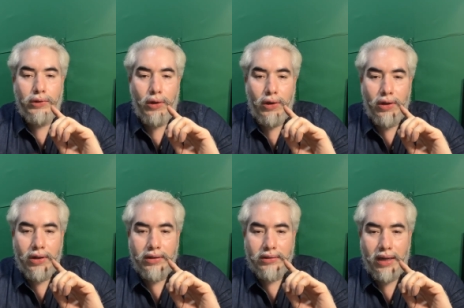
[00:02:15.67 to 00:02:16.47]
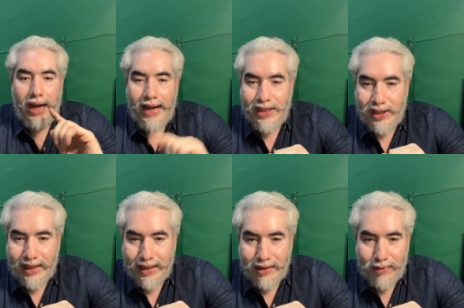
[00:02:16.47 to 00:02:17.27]
for hi
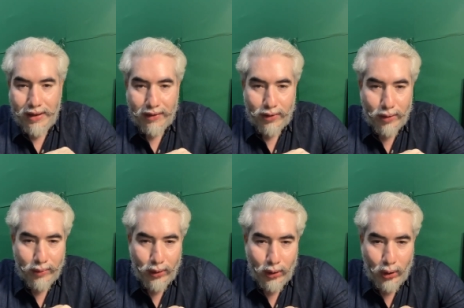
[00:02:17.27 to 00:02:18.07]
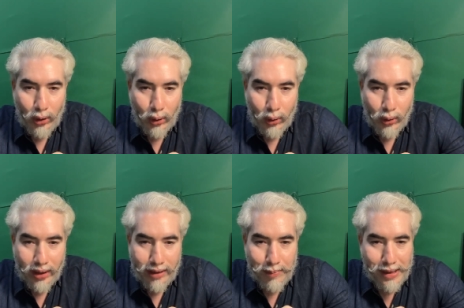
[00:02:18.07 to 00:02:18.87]
jayant we are from
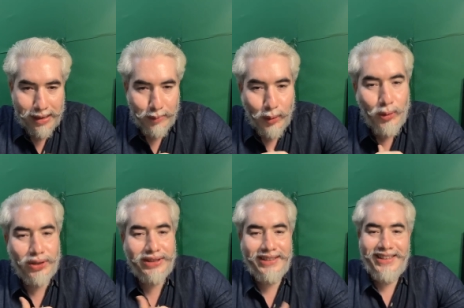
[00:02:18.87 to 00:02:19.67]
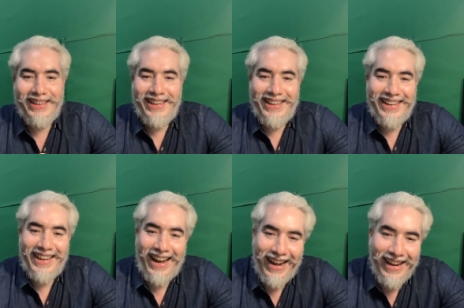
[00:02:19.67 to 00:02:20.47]
Doda balapur
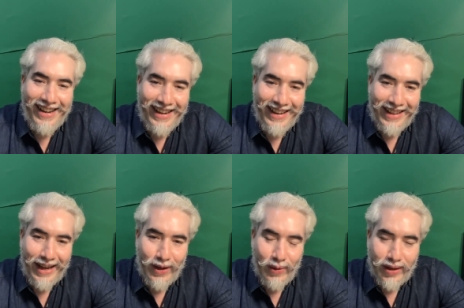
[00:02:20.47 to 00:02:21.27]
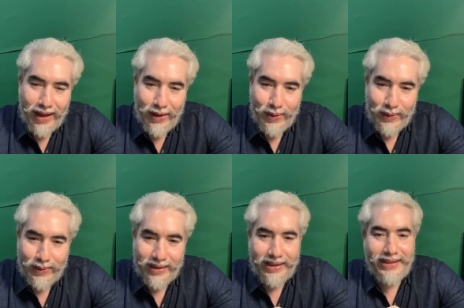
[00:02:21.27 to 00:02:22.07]
Hi, hi. Thank you, thank you.
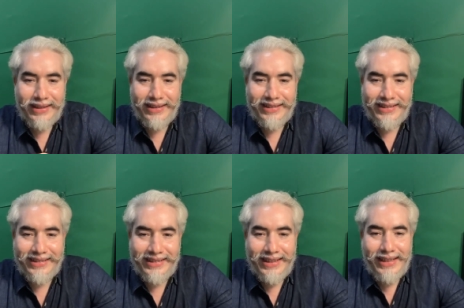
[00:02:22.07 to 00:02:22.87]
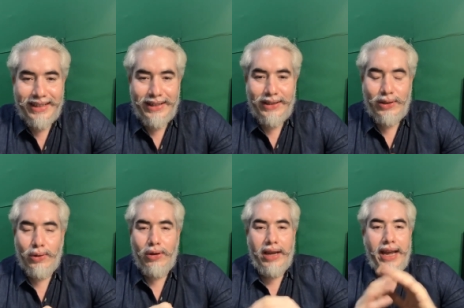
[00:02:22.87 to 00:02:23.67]
Uh,
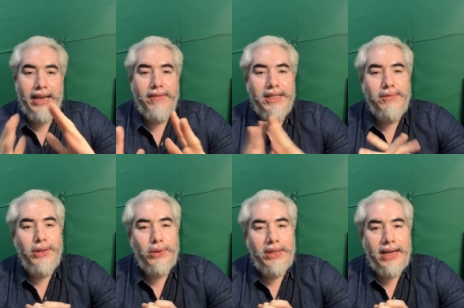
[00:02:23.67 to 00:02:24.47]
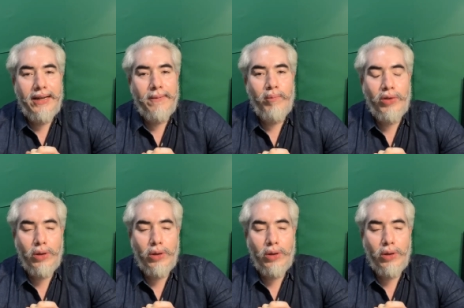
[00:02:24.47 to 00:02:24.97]
so, anyways, we know that